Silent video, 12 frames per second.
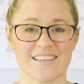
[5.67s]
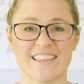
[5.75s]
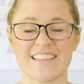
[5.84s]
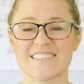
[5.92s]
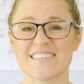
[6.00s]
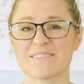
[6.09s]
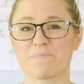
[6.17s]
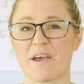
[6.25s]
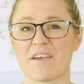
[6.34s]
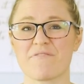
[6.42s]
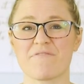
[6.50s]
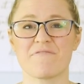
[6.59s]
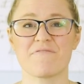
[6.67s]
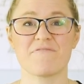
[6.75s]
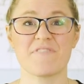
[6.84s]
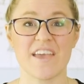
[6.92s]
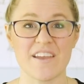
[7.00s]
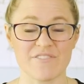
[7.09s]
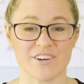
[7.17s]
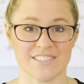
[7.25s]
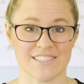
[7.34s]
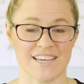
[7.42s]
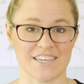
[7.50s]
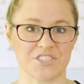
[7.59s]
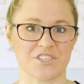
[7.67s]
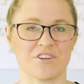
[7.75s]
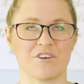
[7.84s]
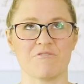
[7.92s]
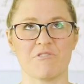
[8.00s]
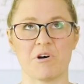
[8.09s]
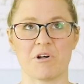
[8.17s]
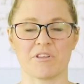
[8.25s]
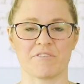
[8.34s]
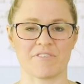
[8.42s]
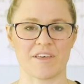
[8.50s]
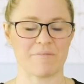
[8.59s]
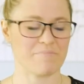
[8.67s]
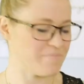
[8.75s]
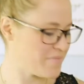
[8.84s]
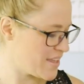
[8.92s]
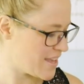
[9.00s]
and this is my favorite section of all of them.